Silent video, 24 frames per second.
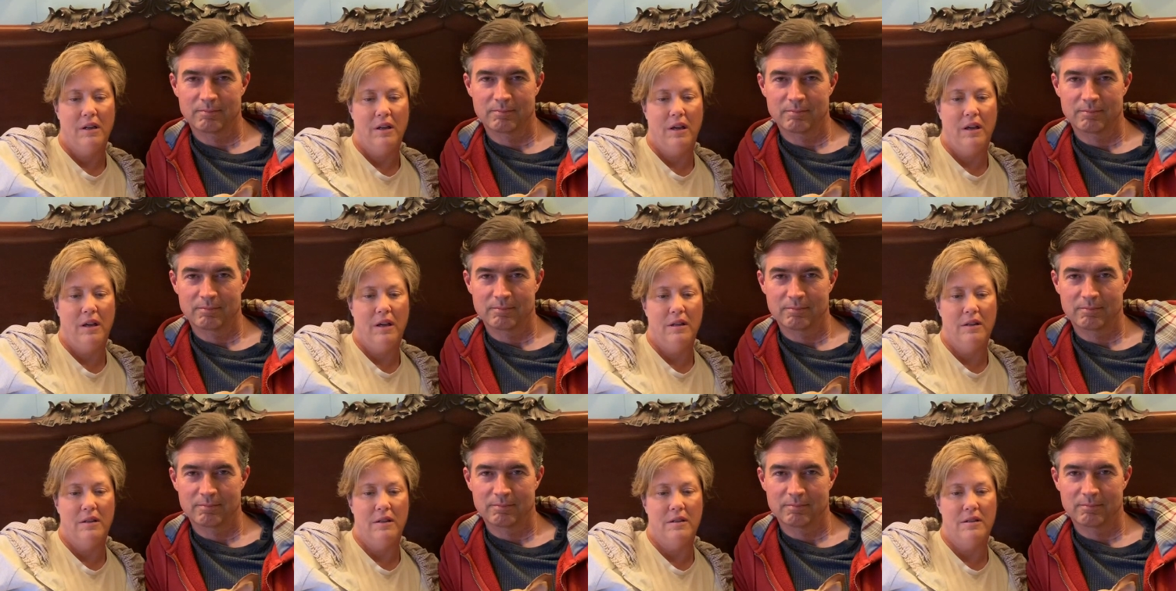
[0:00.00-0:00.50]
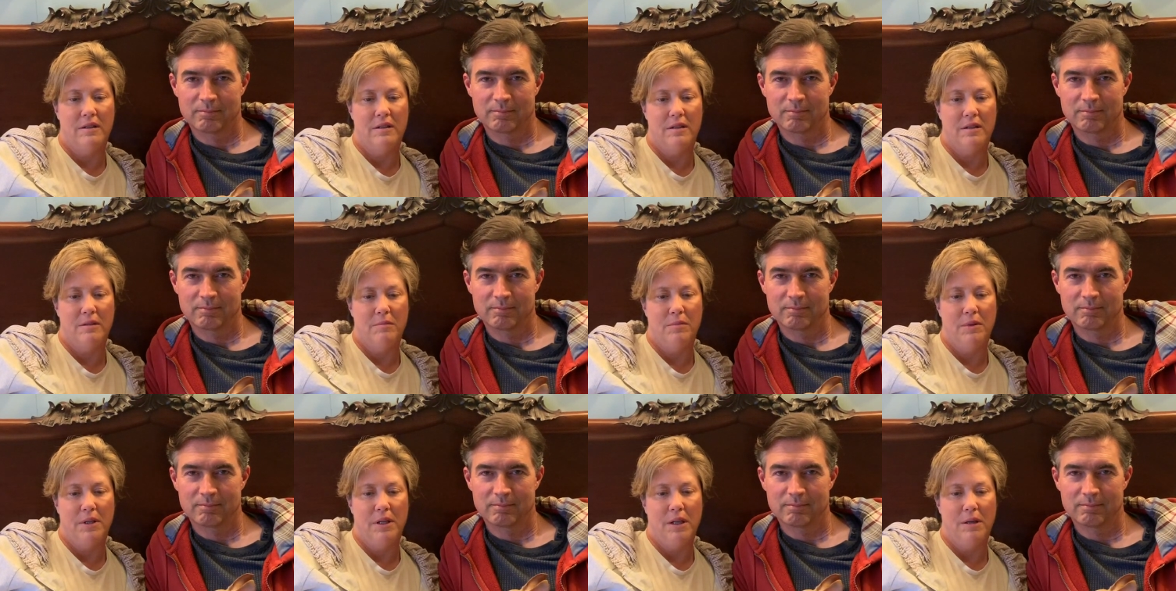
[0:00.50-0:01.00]
Speaker 1: kids to
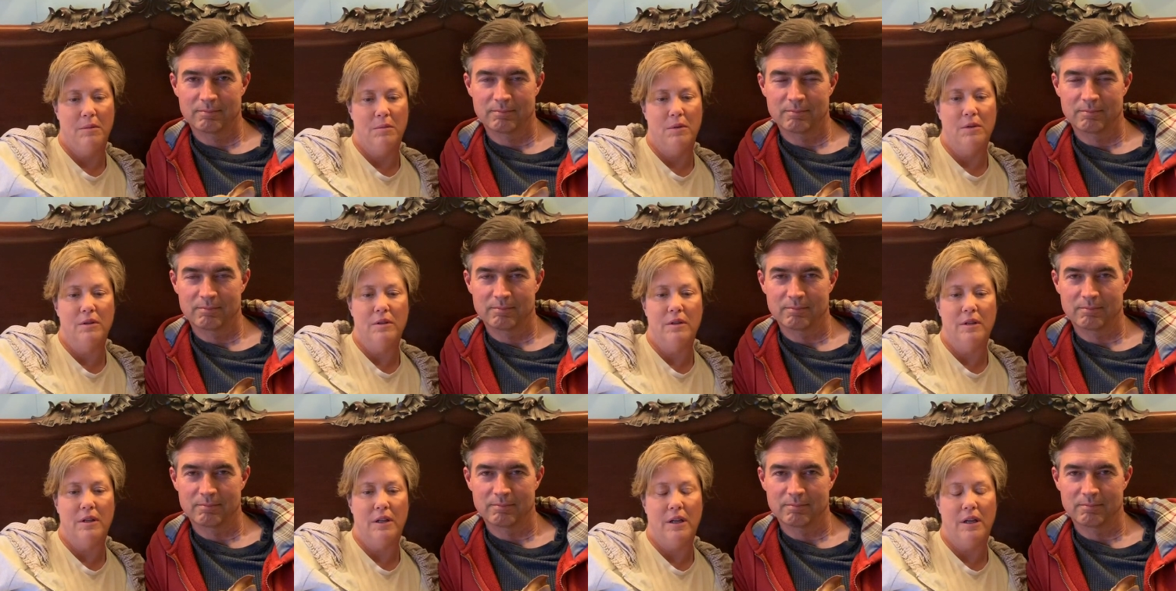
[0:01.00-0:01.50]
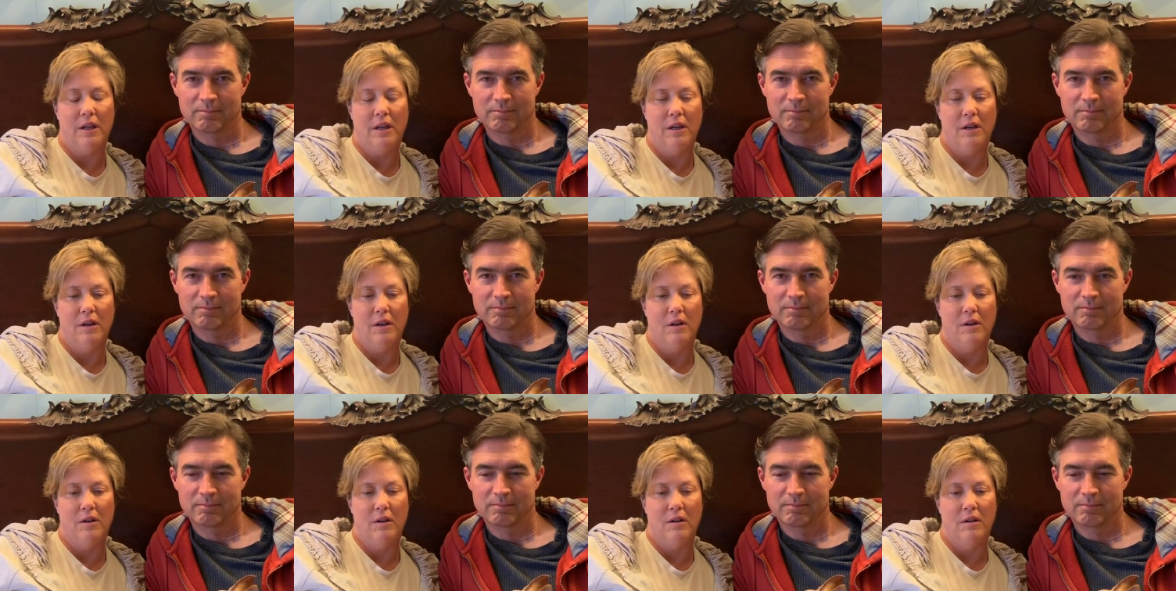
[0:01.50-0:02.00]
be able to
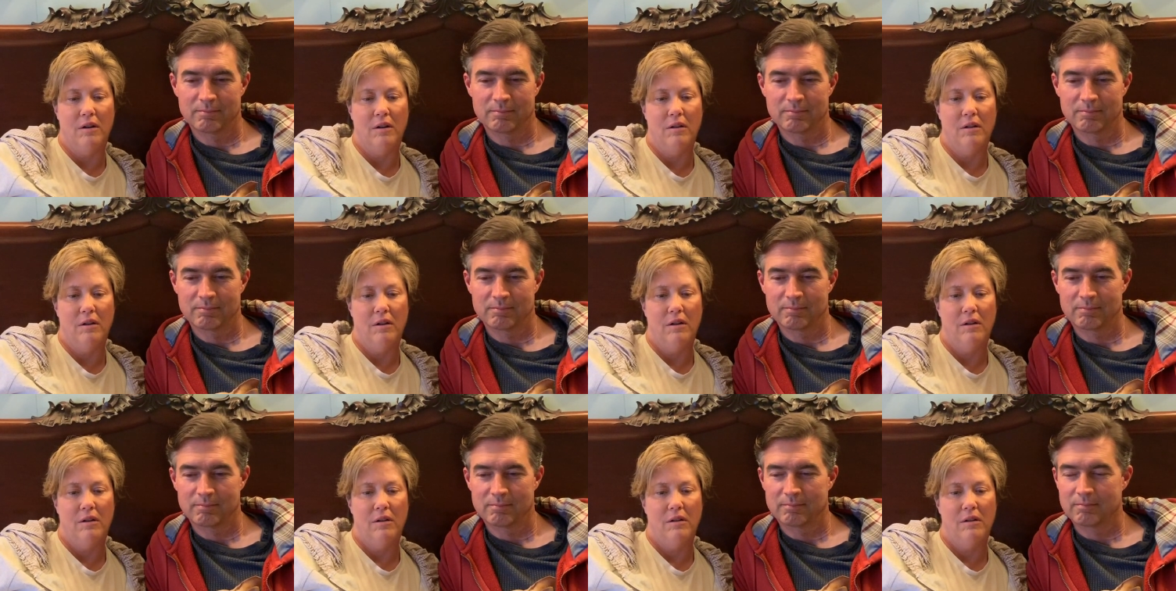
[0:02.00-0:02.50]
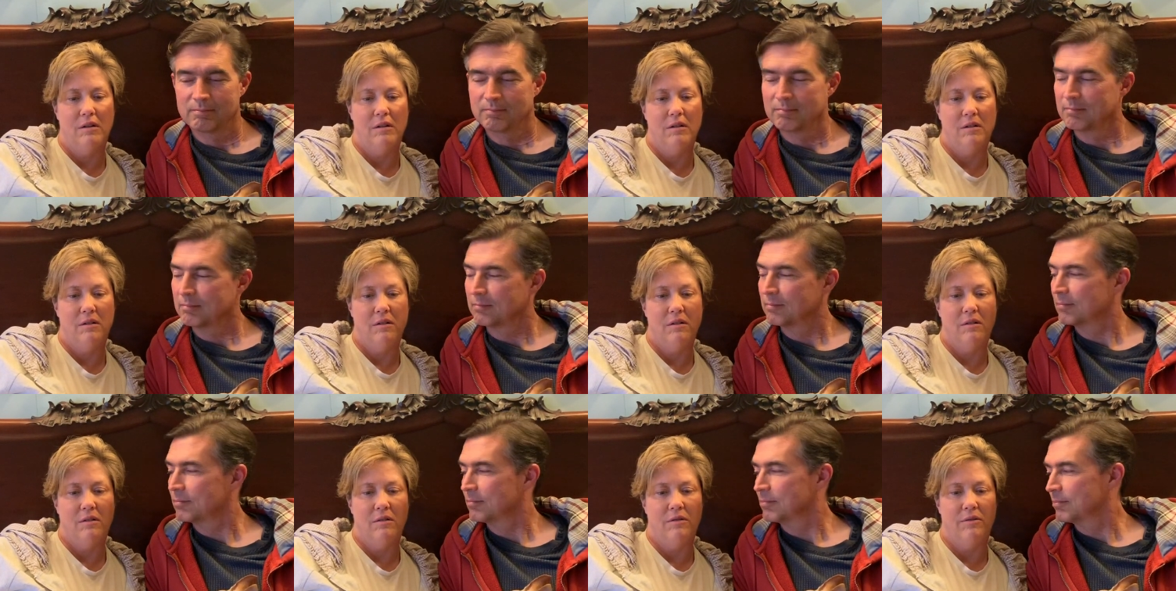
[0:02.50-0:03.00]
hear
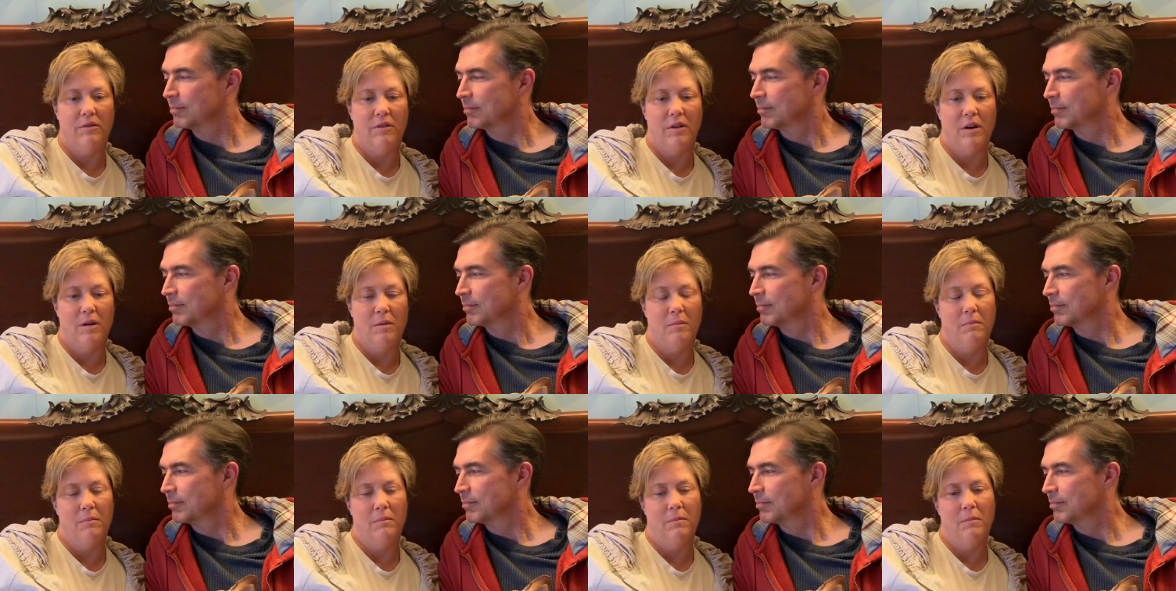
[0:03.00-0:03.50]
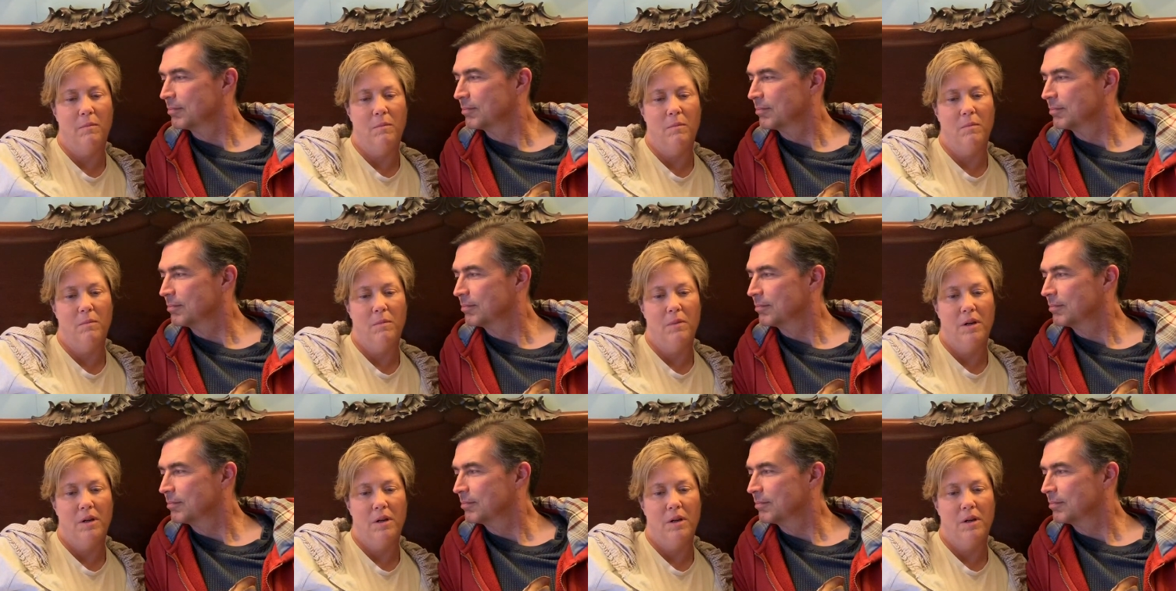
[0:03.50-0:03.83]
from